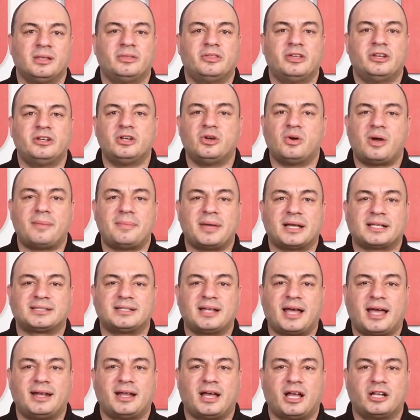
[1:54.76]
The new
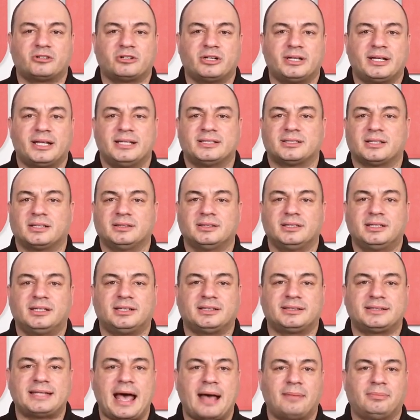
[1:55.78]
MX900 is a
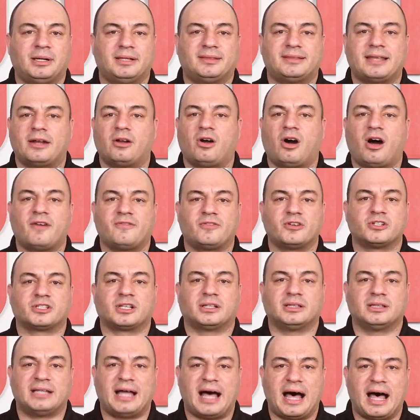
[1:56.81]
little tablet that offers
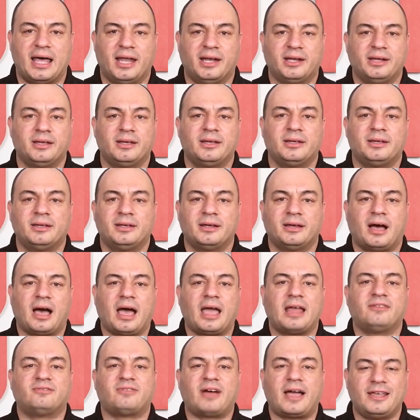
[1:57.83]
a lot.
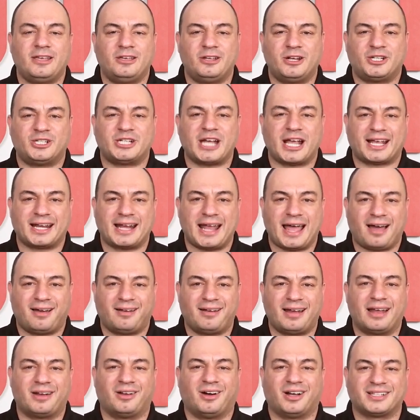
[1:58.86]
I invite you to check it
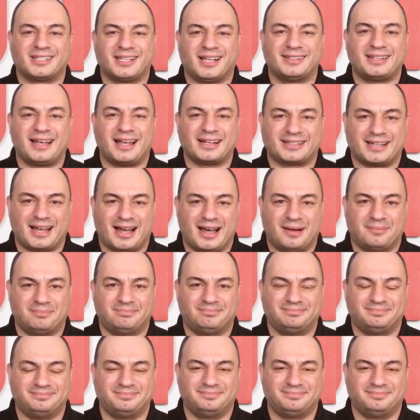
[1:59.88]
out at autel.com.